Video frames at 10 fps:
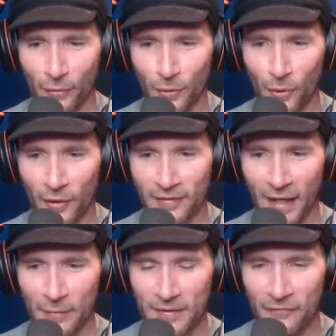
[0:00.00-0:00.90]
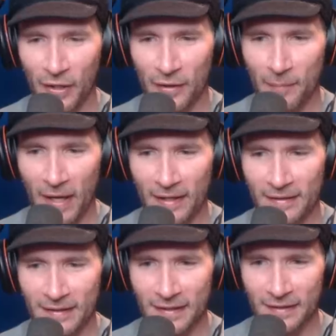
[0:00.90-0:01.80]
Lord, that was a very bad
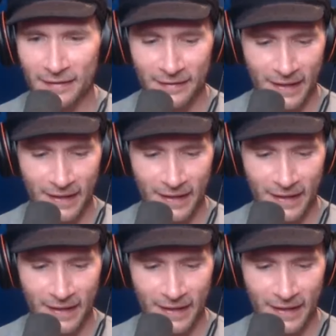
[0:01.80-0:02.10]
idea.